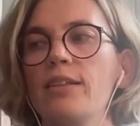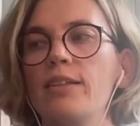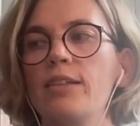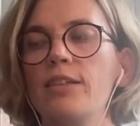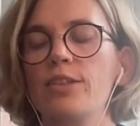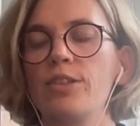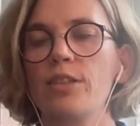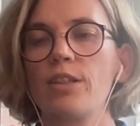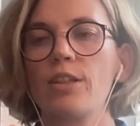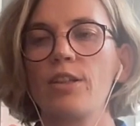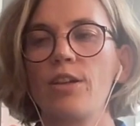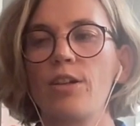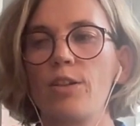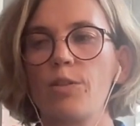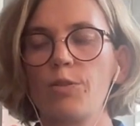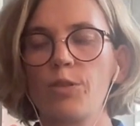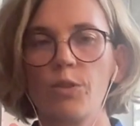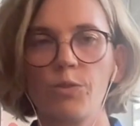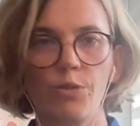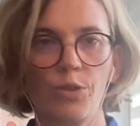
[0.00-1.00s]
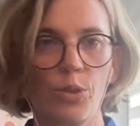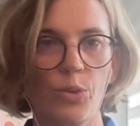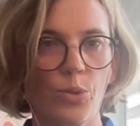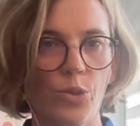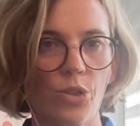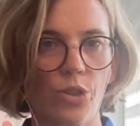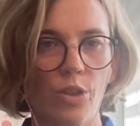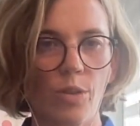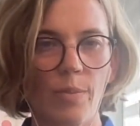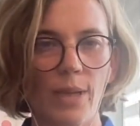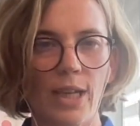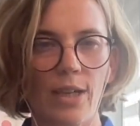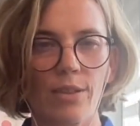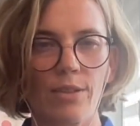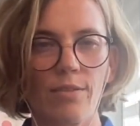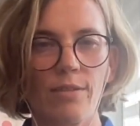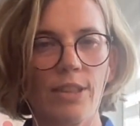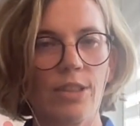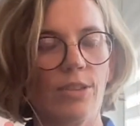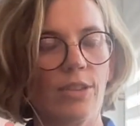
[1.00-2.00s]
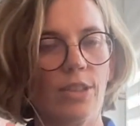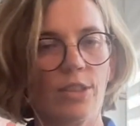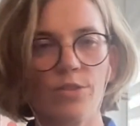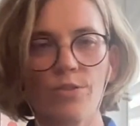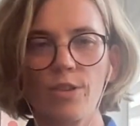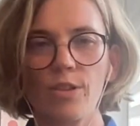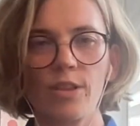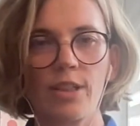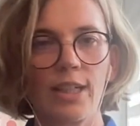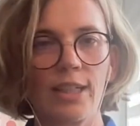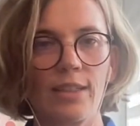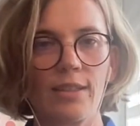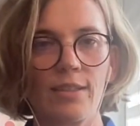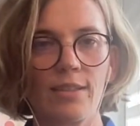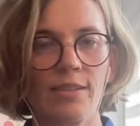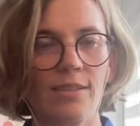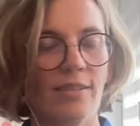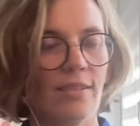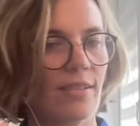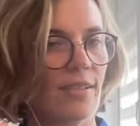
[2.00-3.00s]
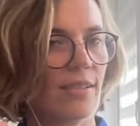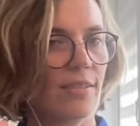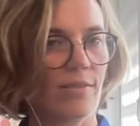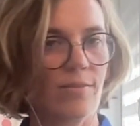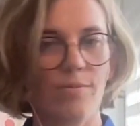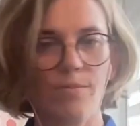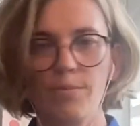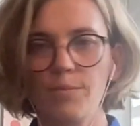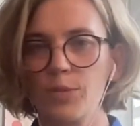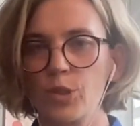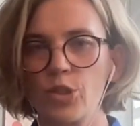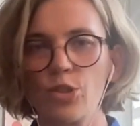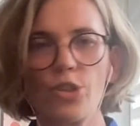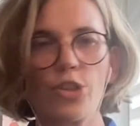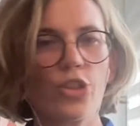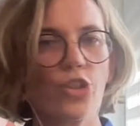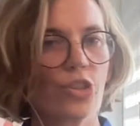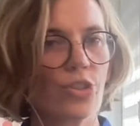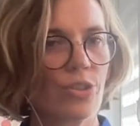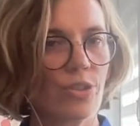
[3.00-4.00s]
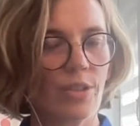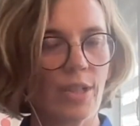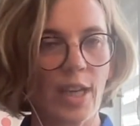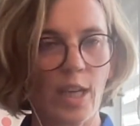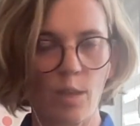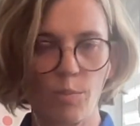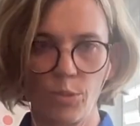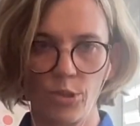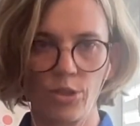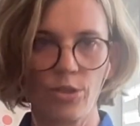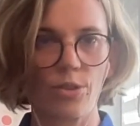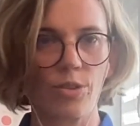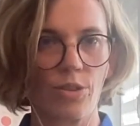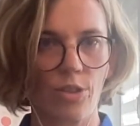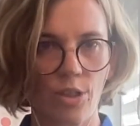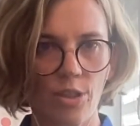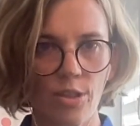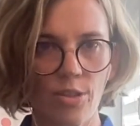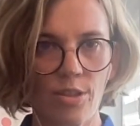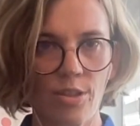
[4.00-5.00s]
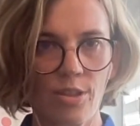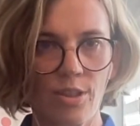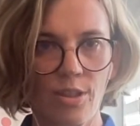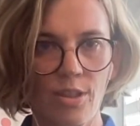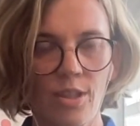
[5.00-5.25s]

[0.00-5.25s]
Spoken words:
there's a lot of confusion about whether this far-right surge happened or not.